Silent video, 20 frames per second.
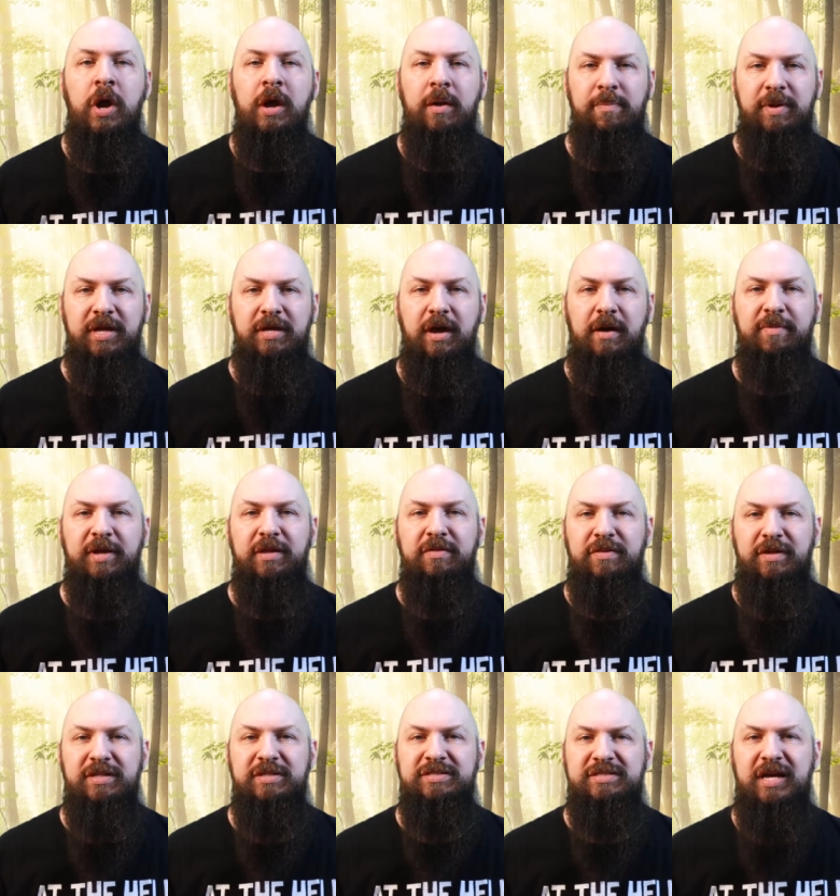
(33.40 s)
becoming
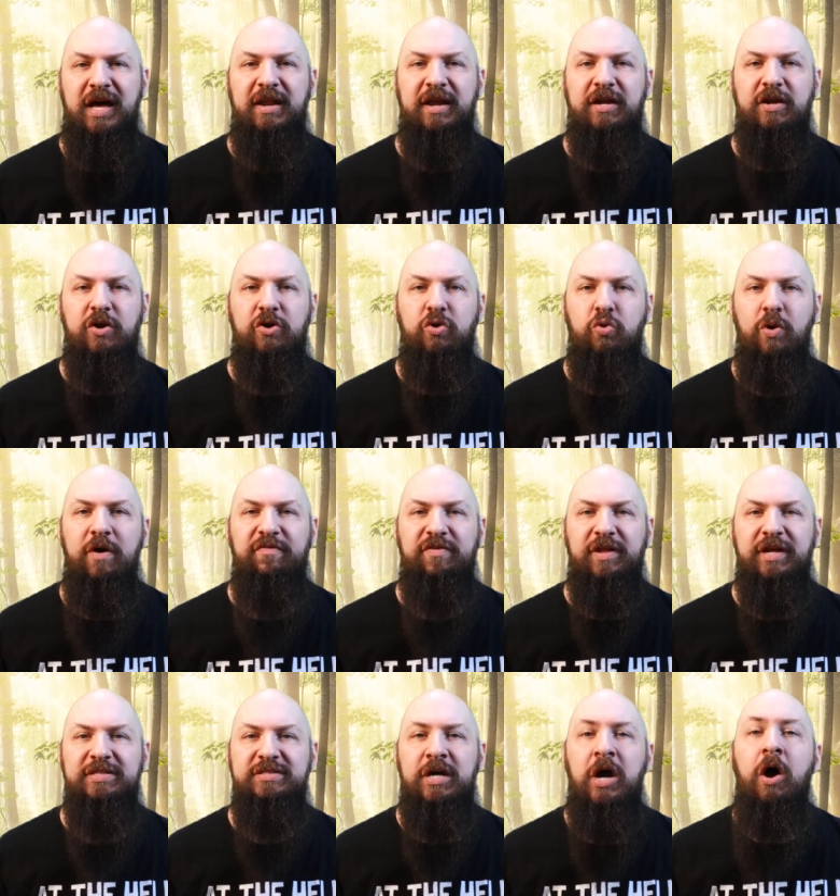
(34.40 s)
the sonic
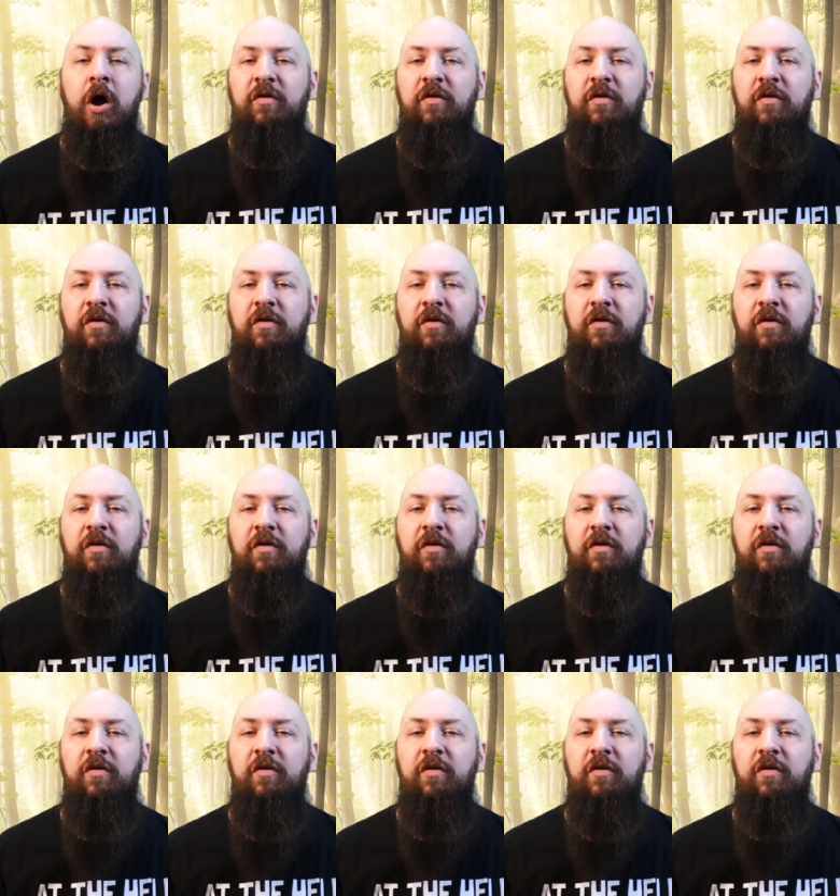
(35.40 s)
equivalent